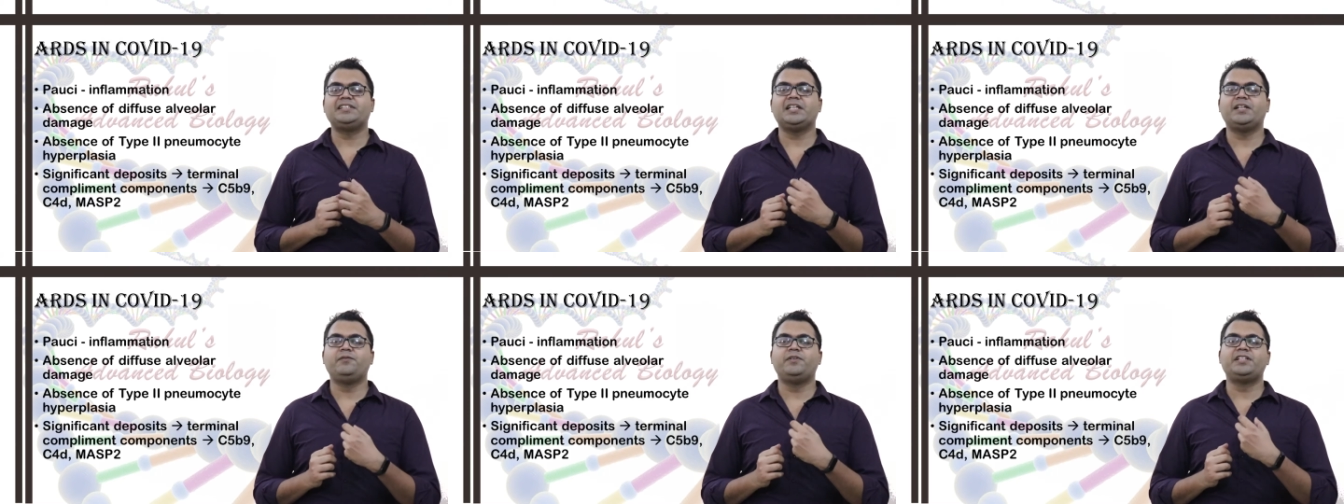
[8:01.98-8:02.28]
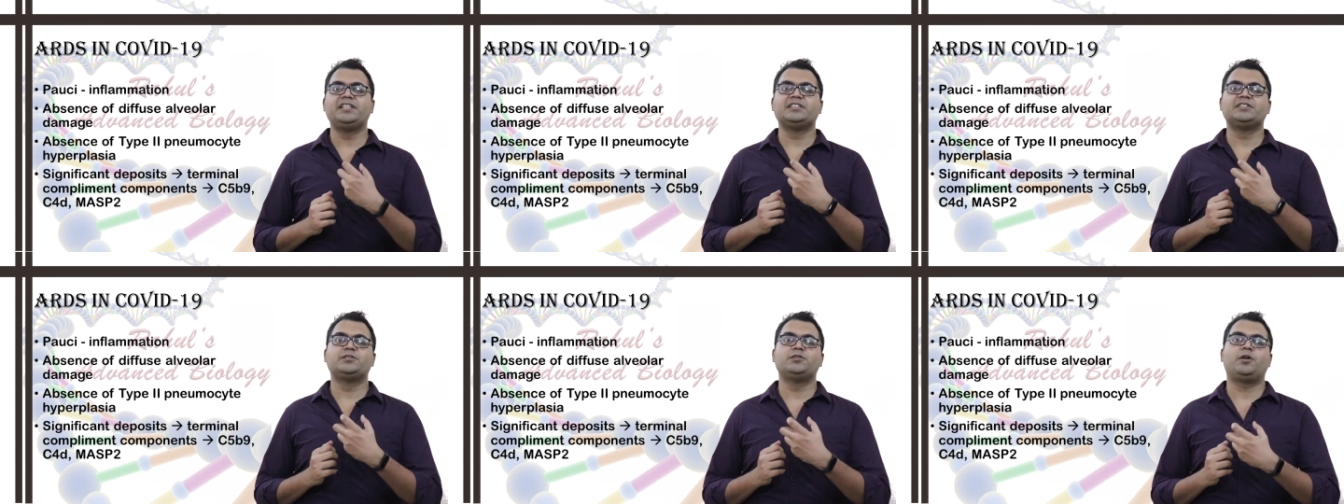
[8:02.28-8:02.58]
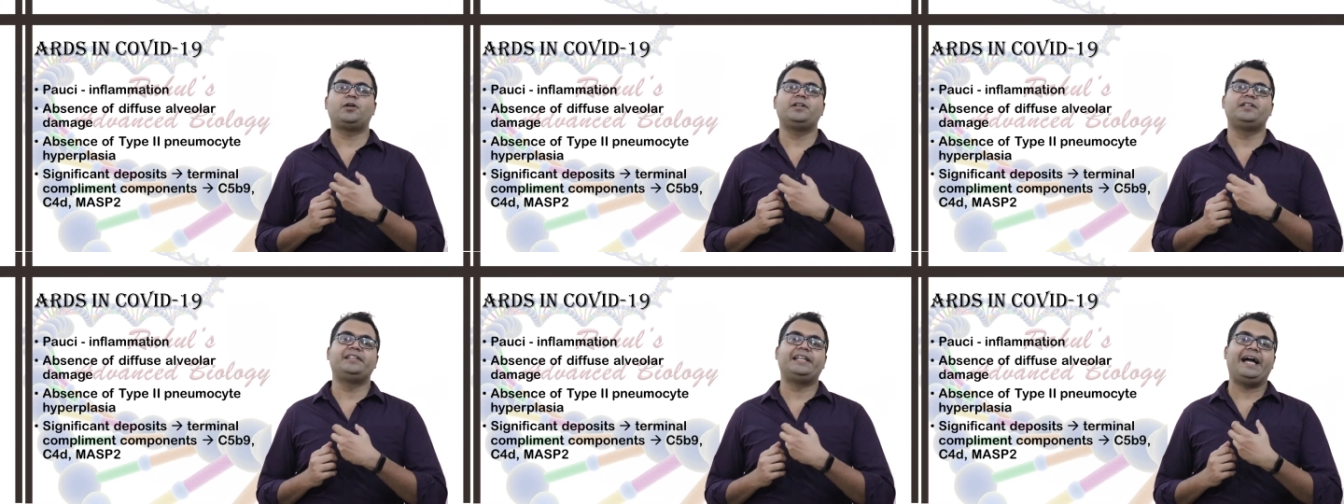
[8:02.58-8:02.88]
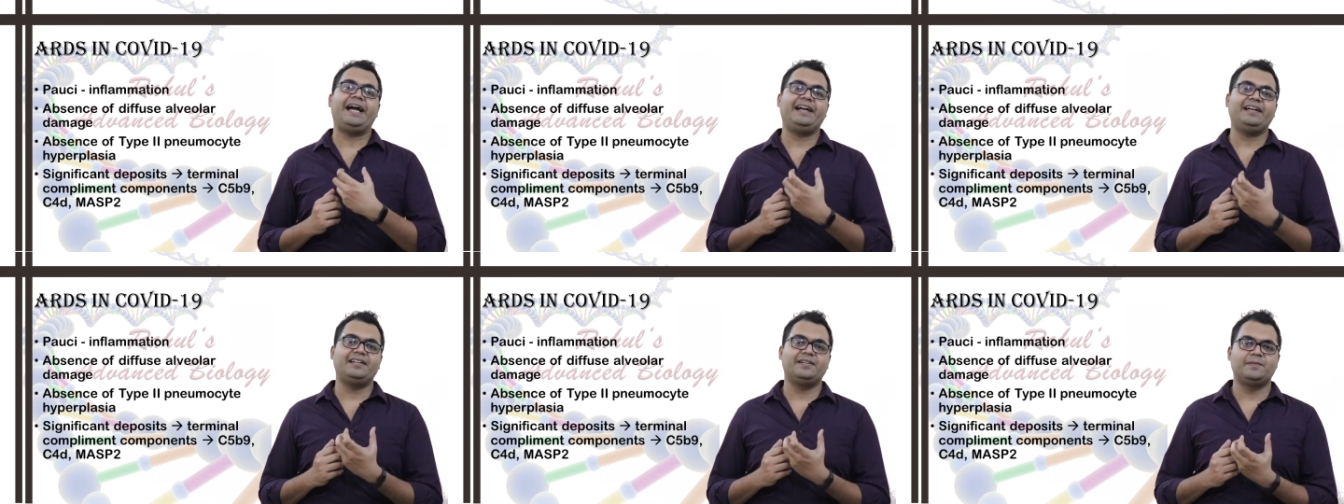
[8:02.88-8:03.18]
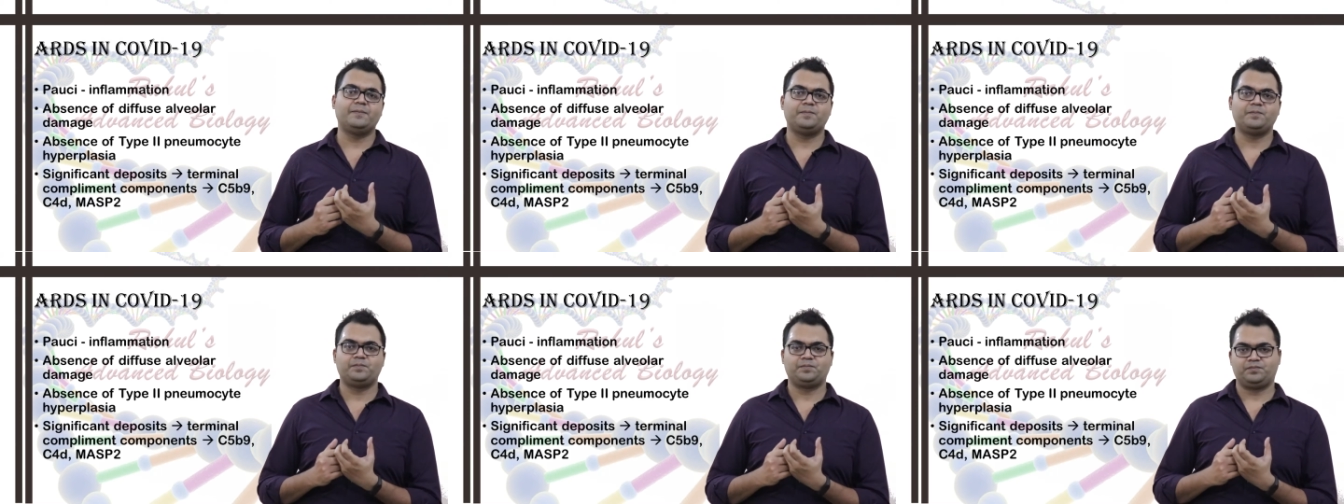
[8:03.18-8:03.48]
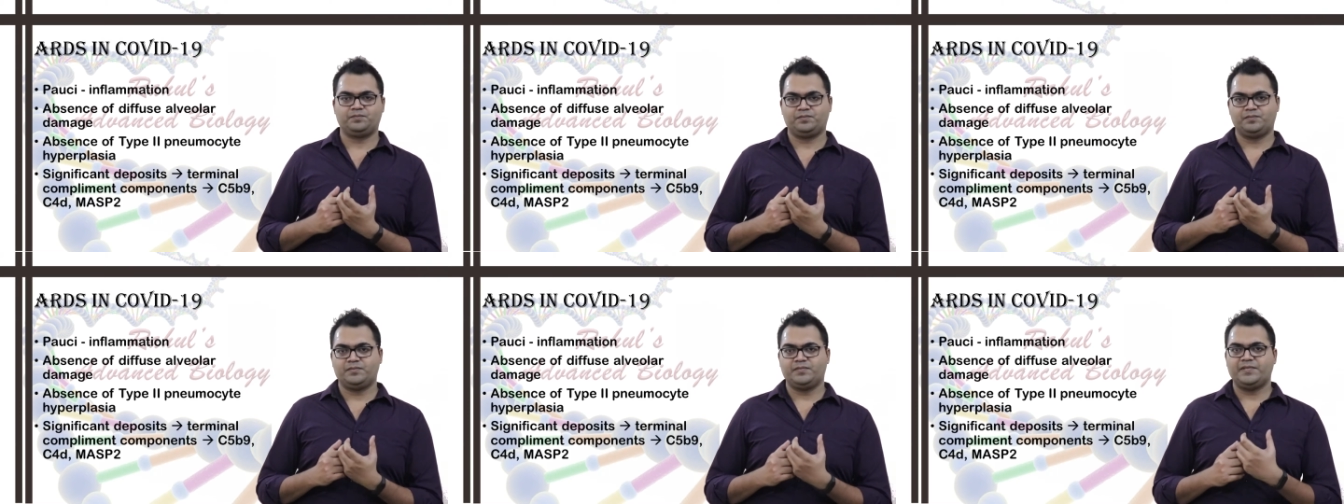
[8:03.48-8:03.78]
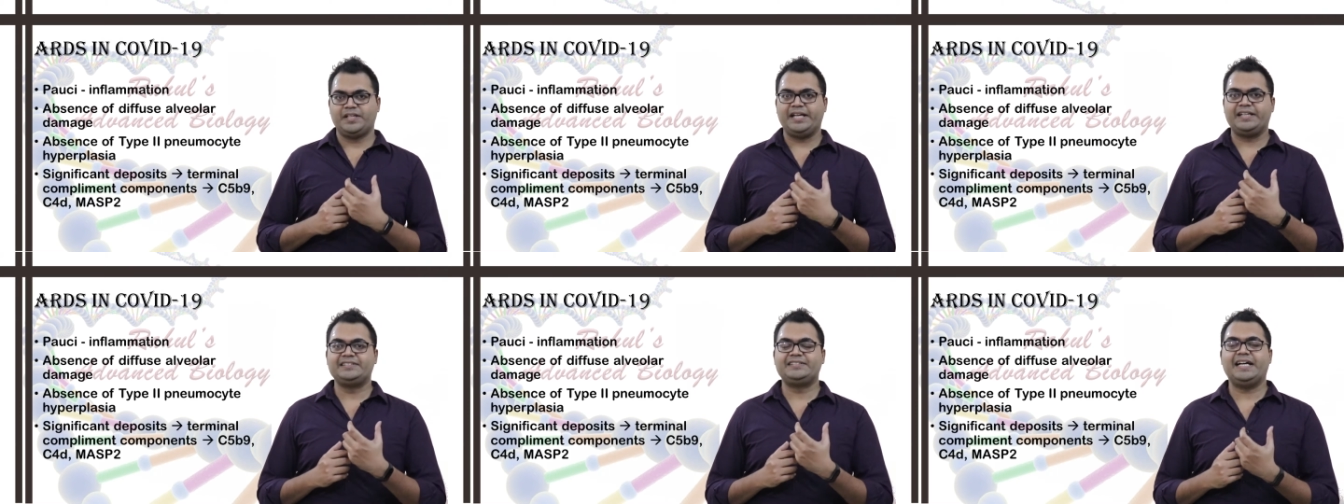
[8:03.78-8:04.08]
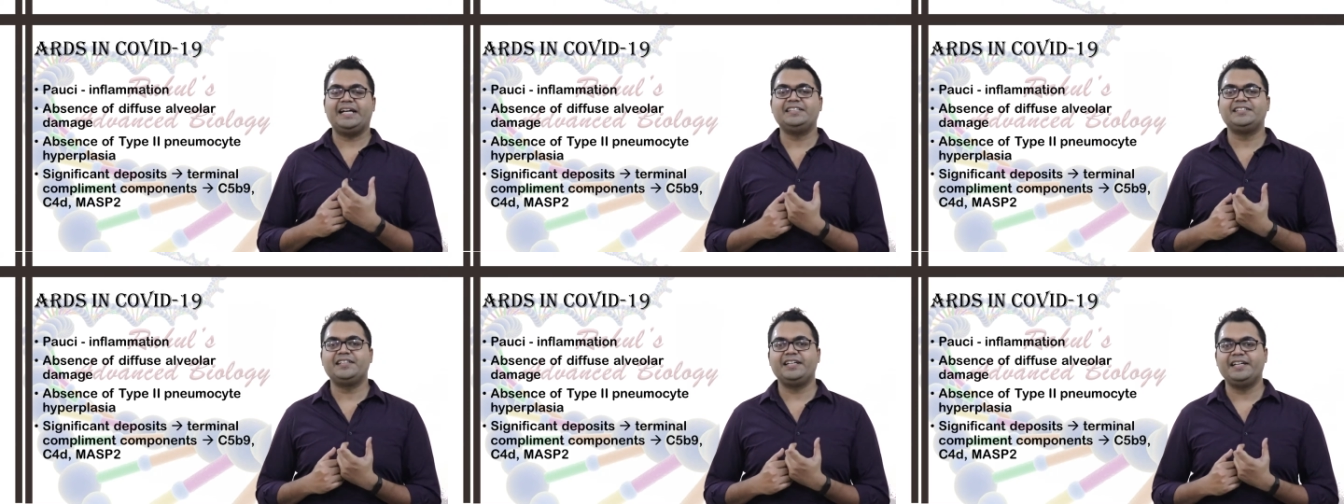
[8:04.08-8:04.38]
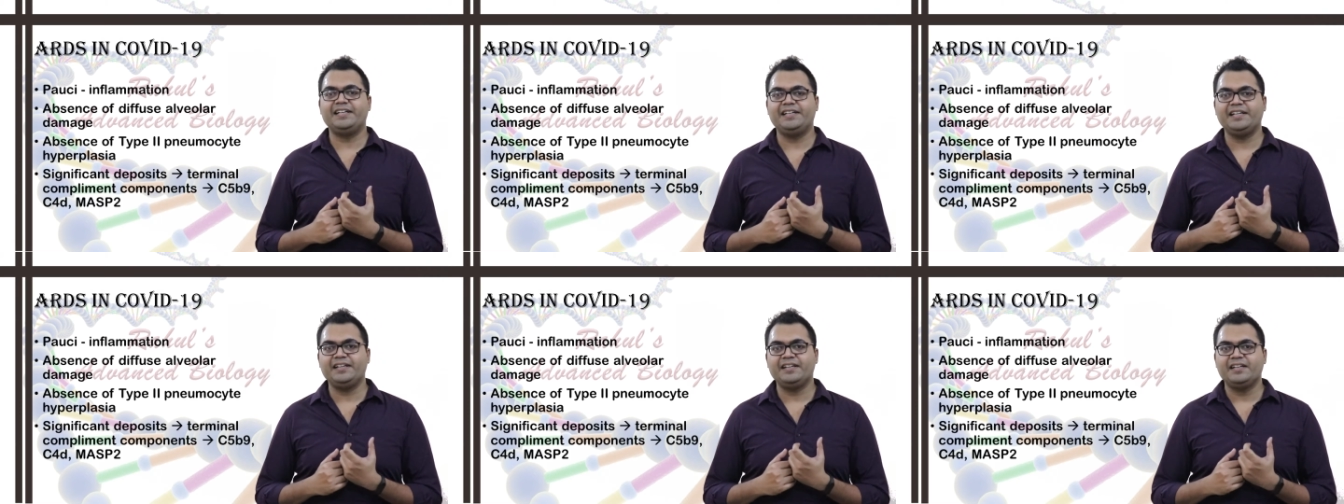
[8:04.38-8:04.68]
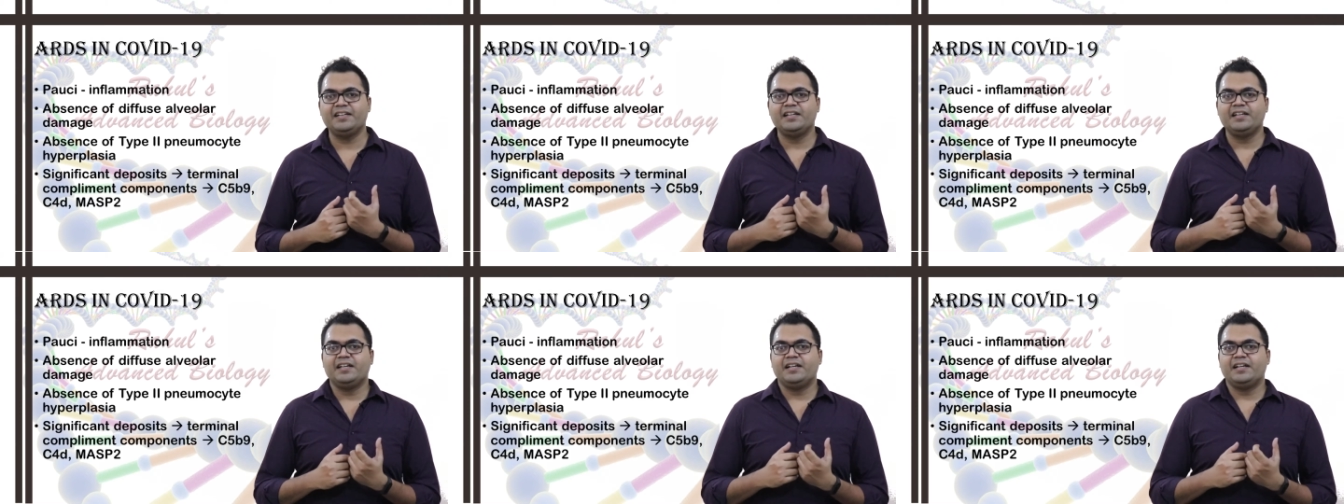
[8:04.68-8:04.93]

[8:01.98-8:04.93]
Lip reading: which is not that exaggerated,